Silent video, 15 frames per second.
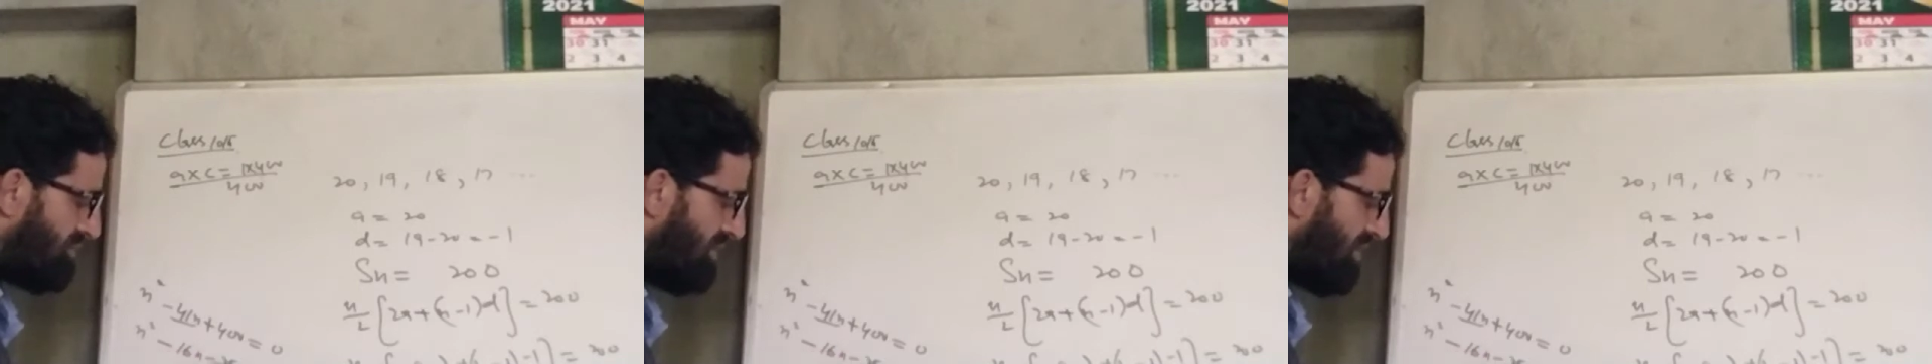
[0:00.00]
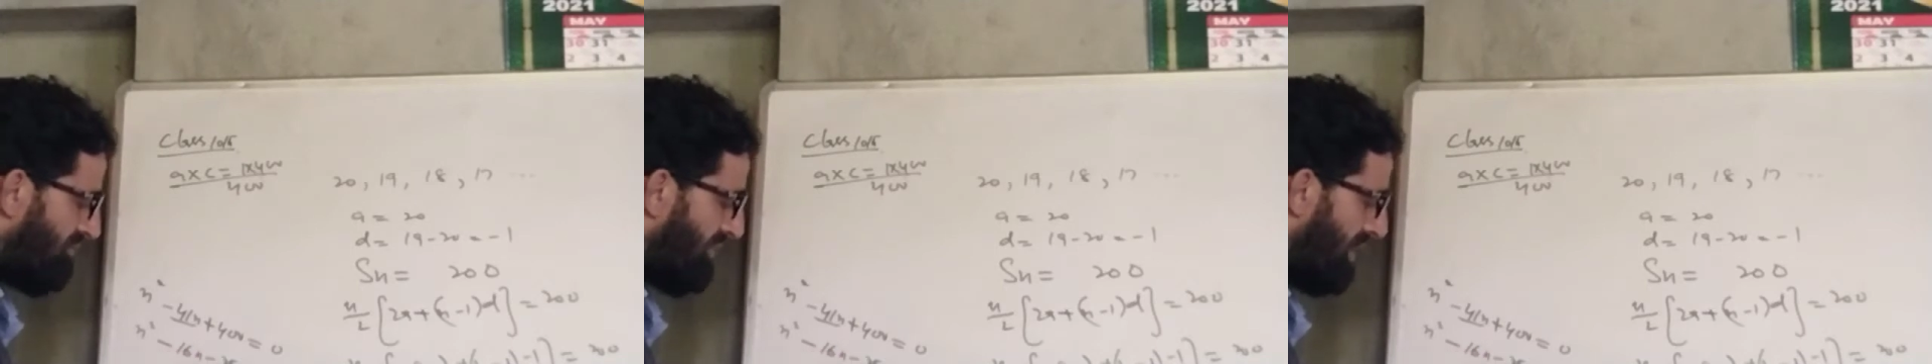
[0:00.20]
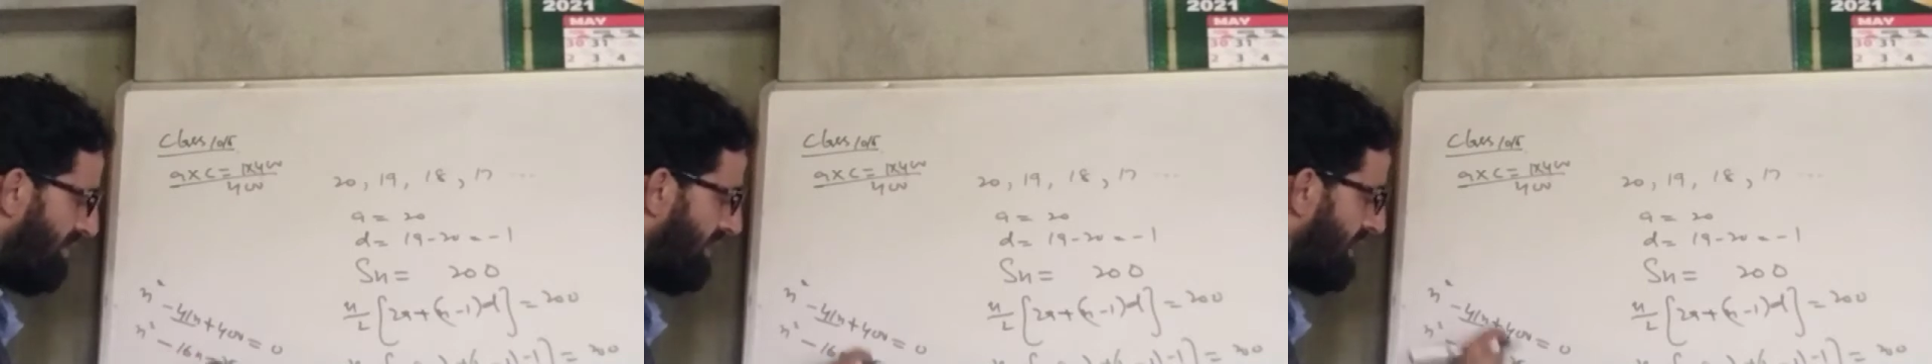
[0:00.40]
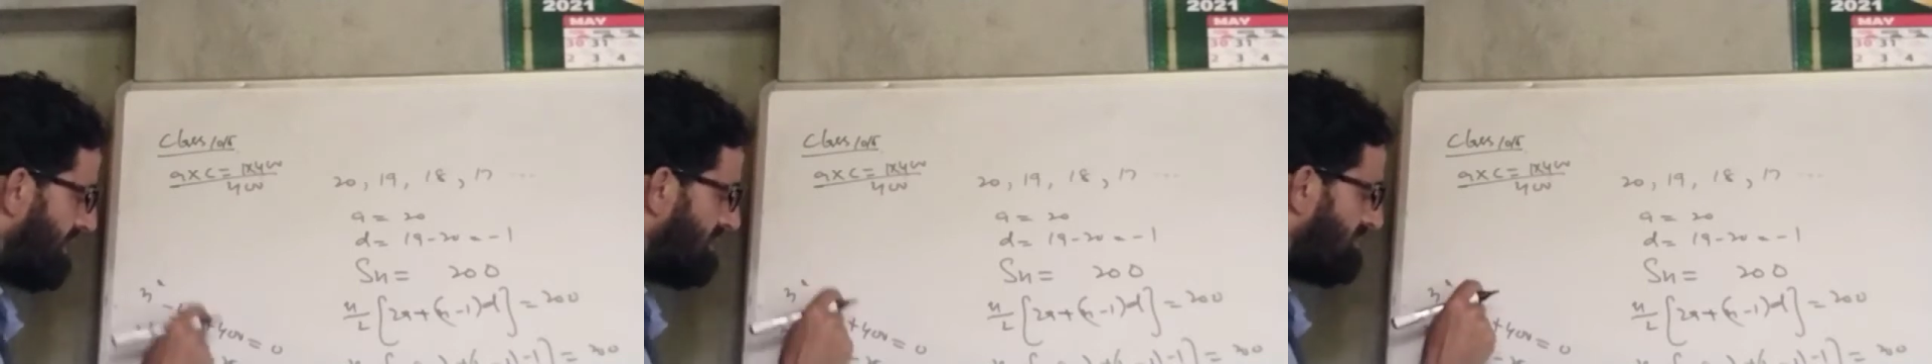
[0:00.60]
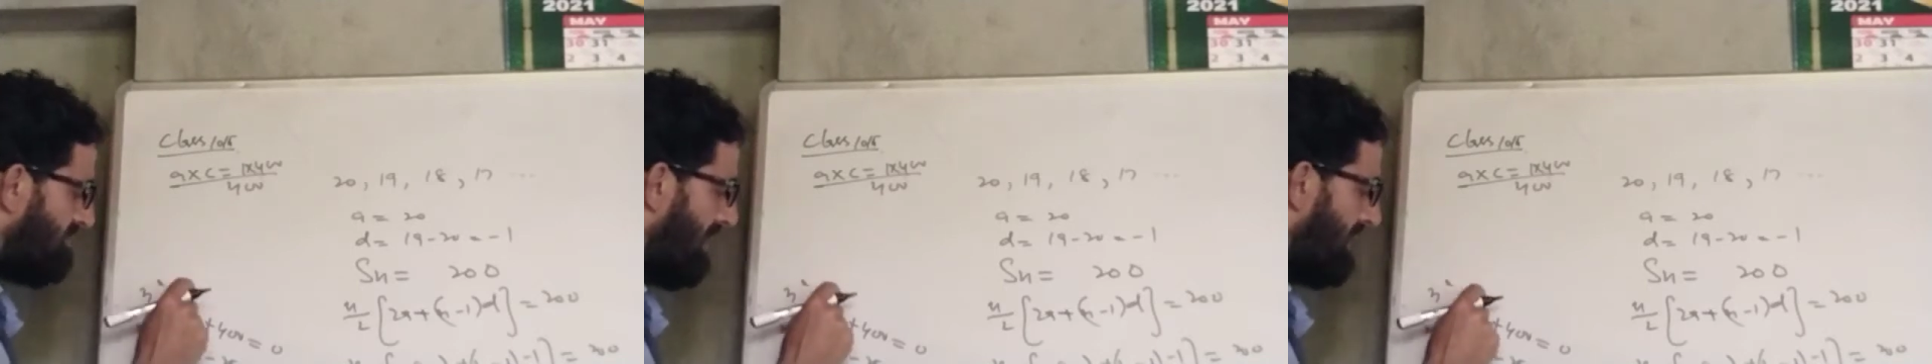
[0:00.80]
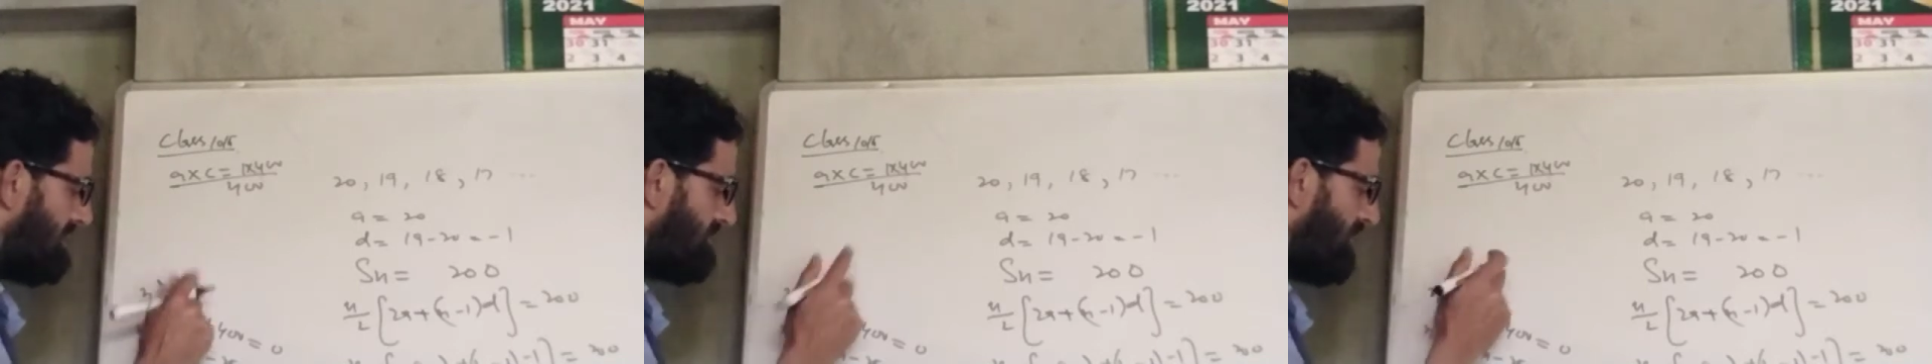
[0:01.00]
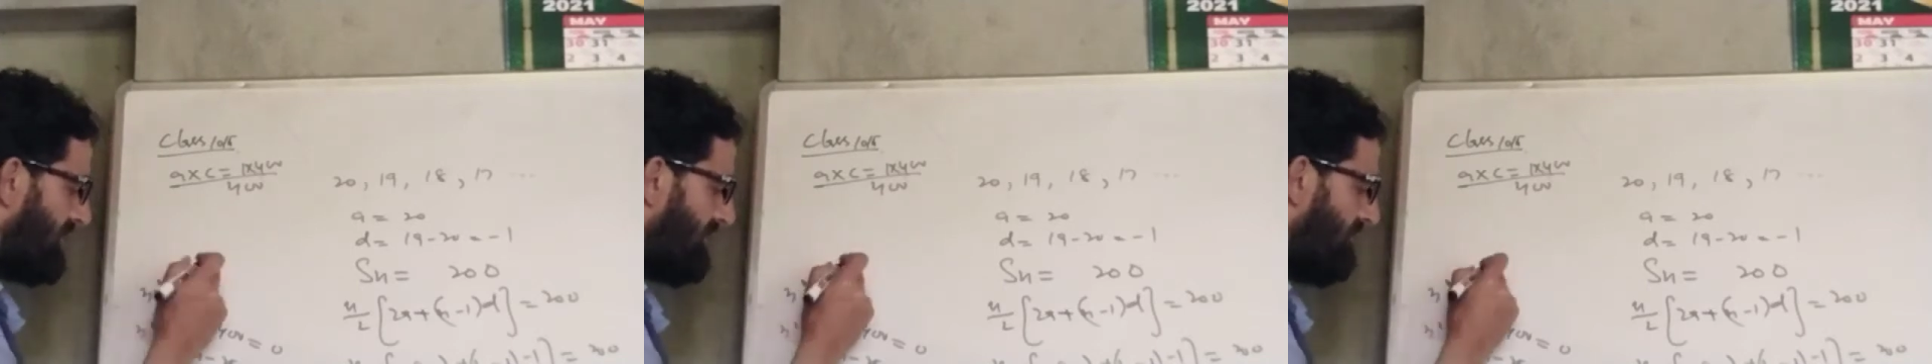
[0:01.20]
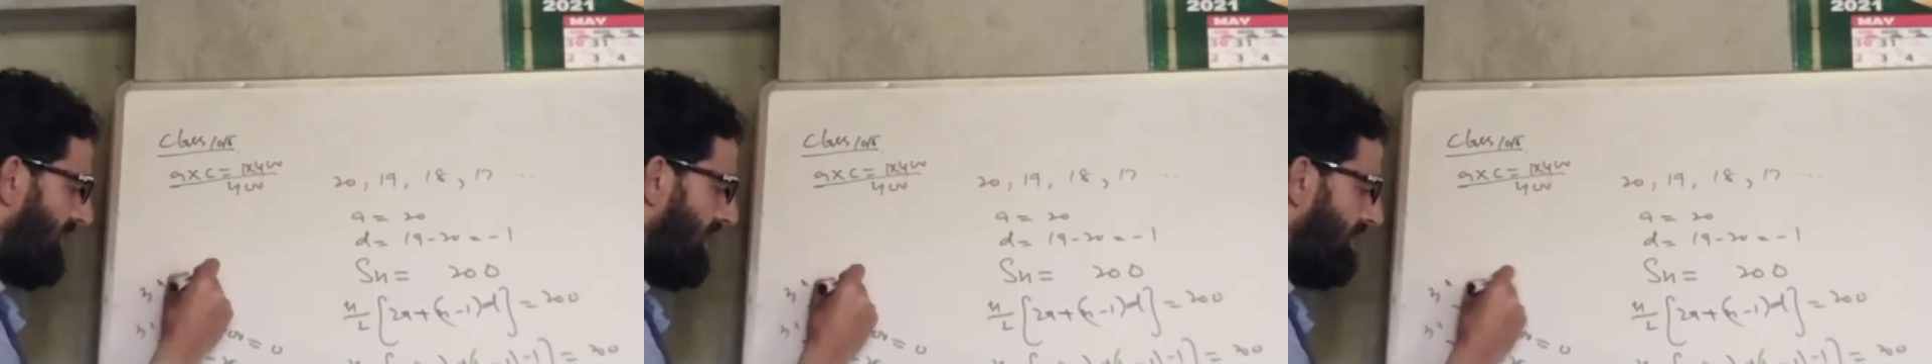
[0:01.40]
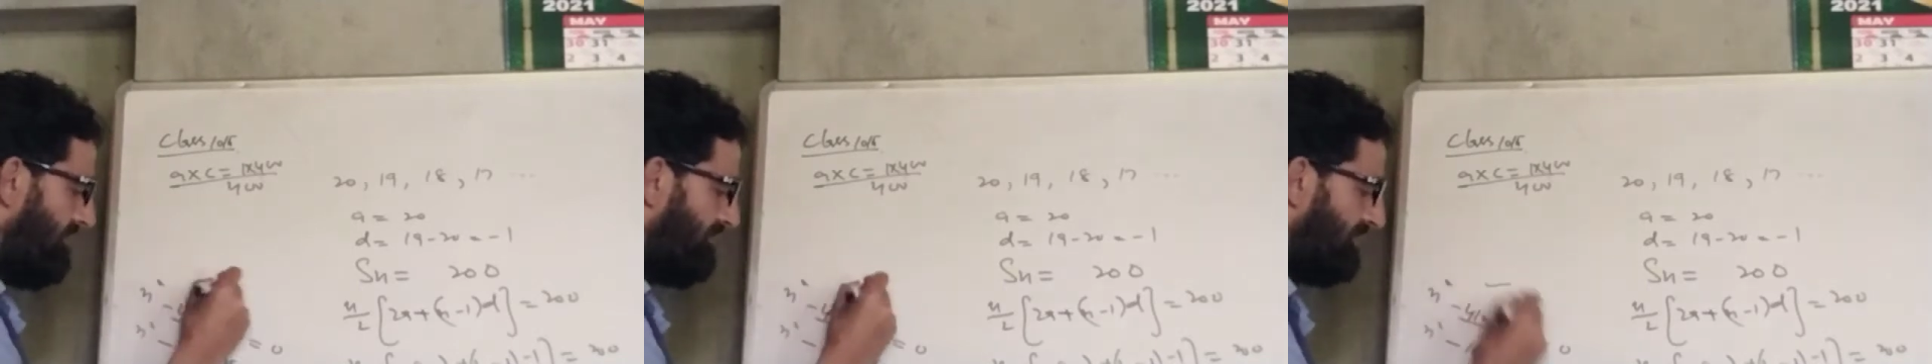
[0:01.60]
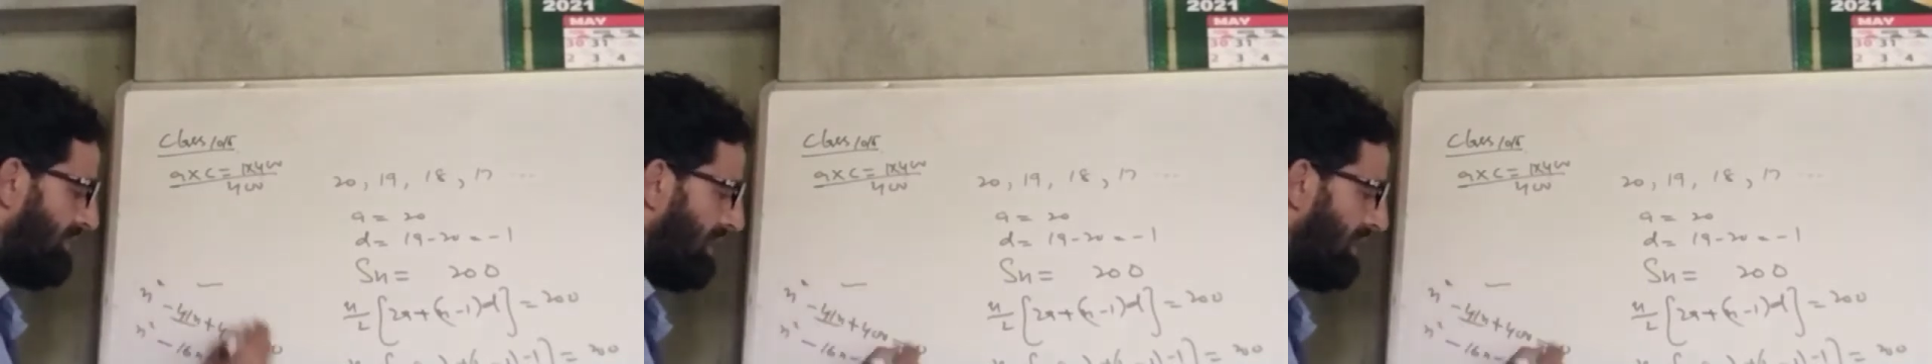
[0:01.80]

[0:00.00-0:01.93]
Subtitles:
25n is minus 41